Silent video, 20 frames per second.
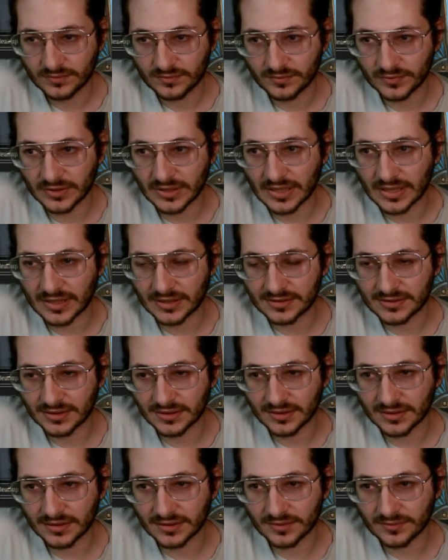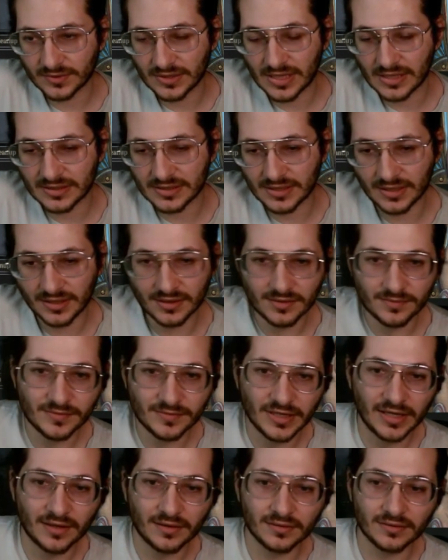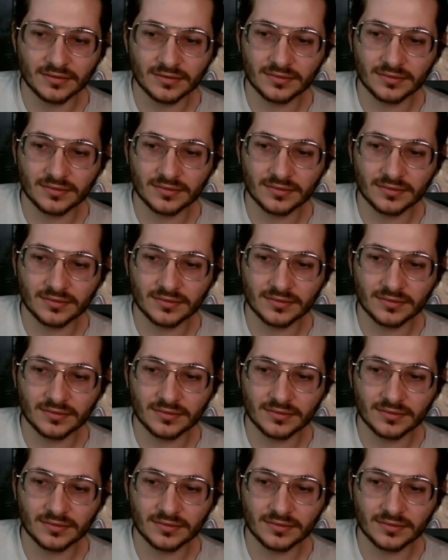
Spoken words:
we're not taking him down.